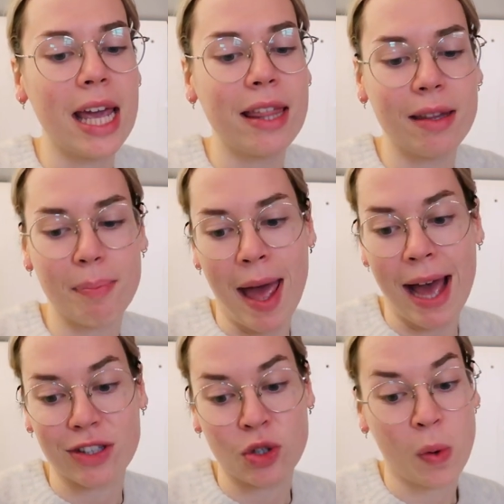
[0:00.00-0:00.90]
in the
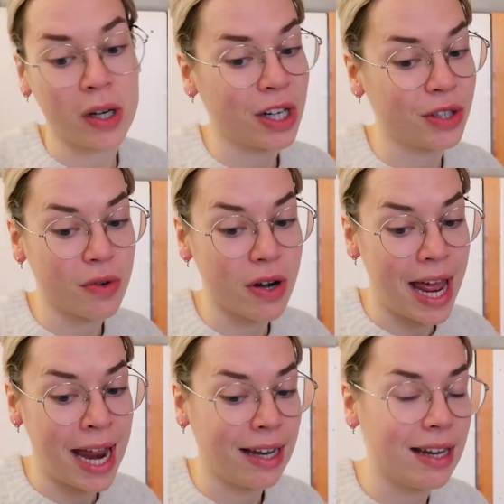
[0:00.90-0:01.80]
past
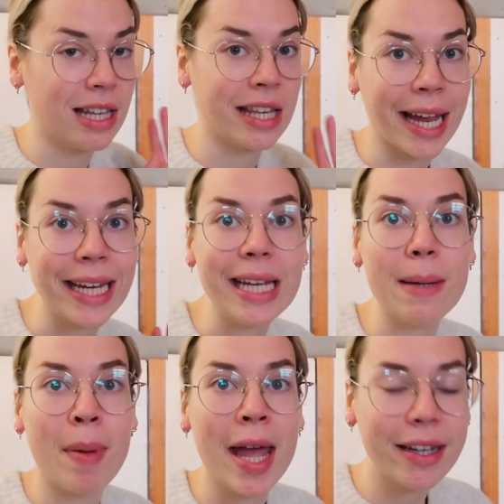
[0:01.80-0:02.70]

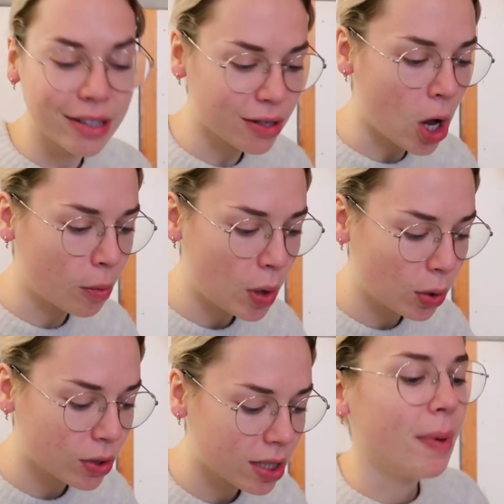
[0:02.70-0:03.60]
190 pages almost.